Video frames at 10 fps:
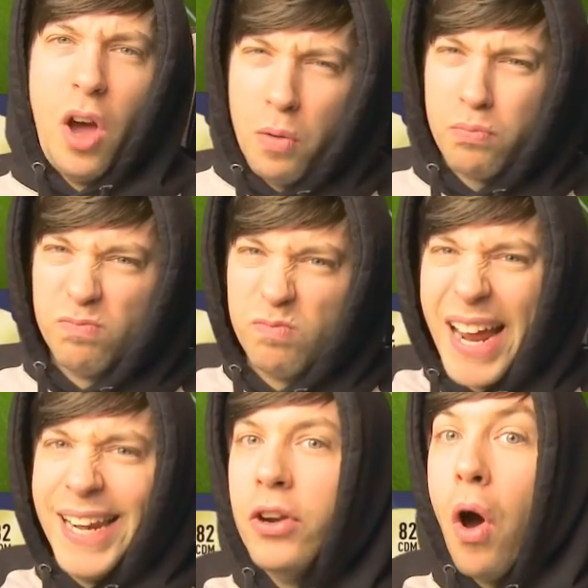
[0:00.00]
can't
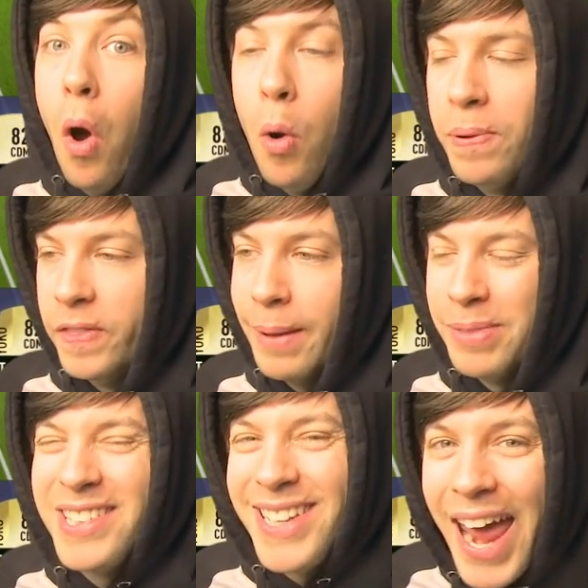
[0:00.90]
really not open
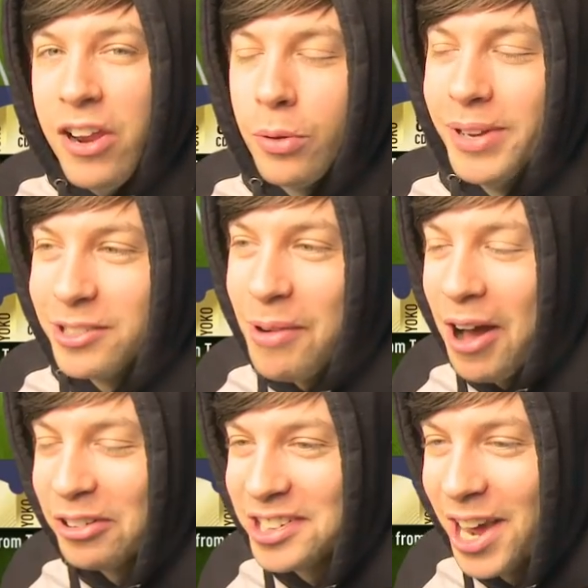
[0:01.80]
them. There's 10 of them as
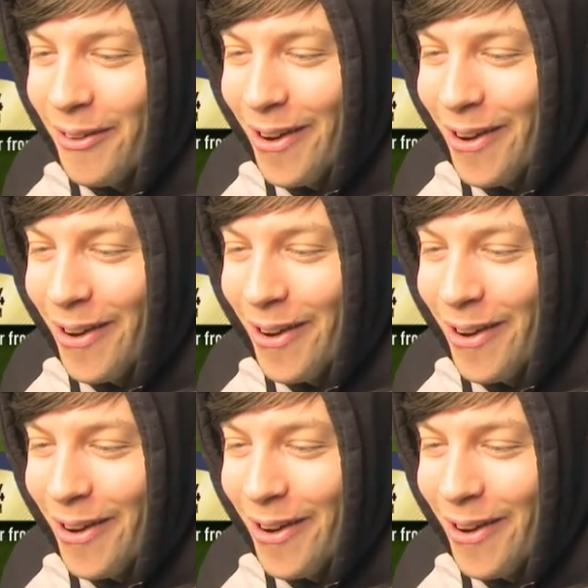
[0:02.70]
well. So,